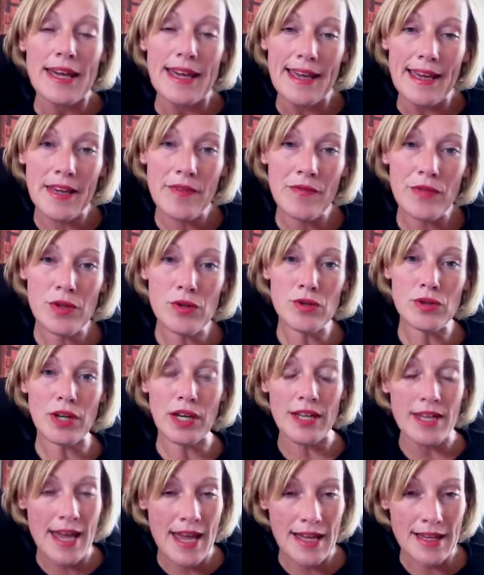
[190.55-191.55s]
If you're
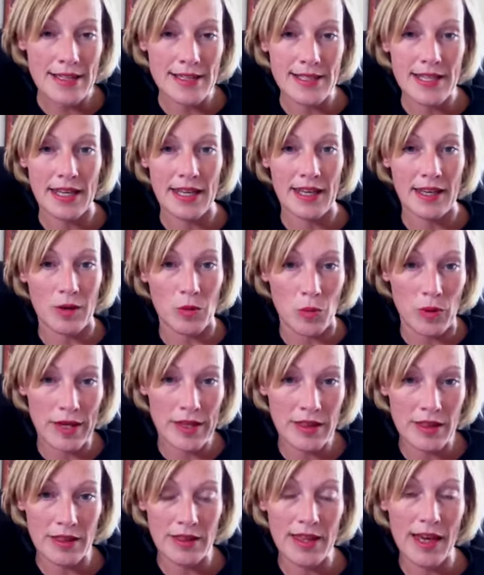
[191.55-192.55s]
connecting
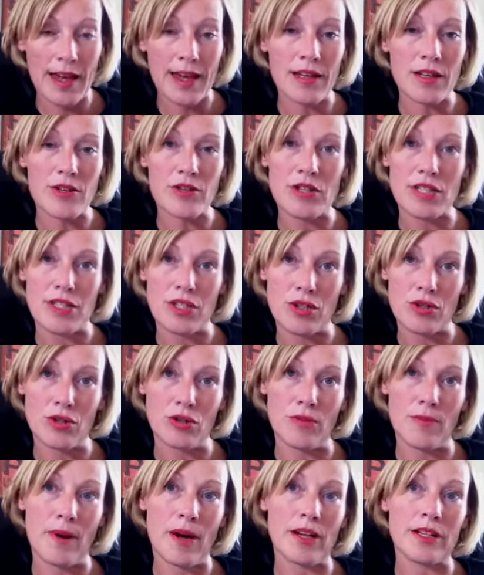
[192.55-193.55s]
with that
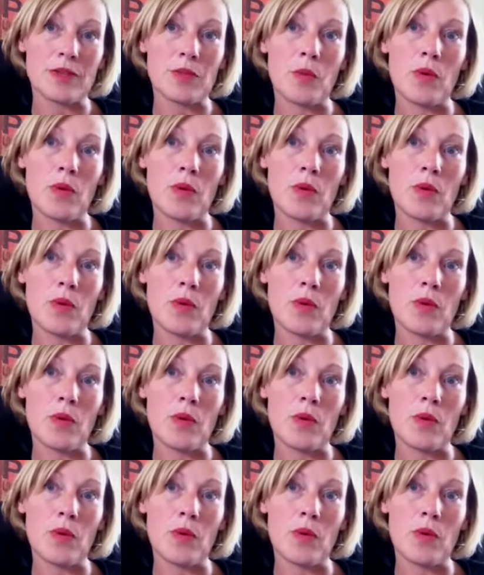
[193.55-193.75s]
critical mind,